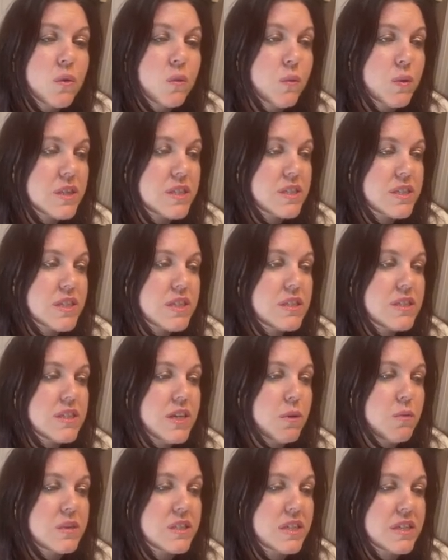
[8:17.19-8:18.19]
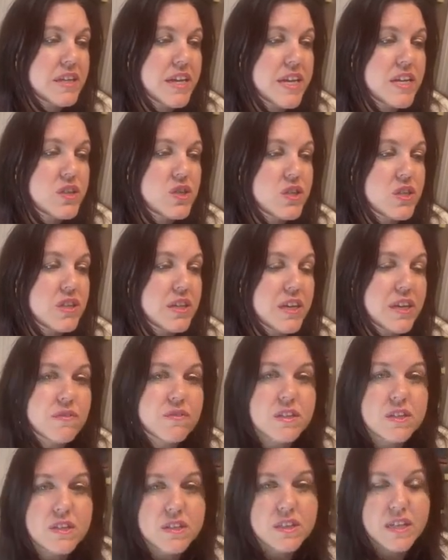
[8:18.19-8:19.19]
was since there was a nation
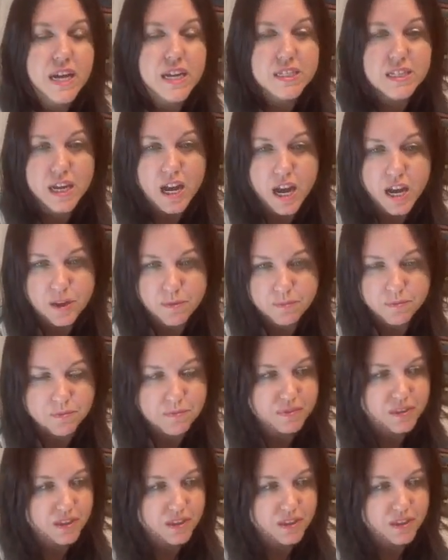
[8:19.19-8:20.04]
even to that time.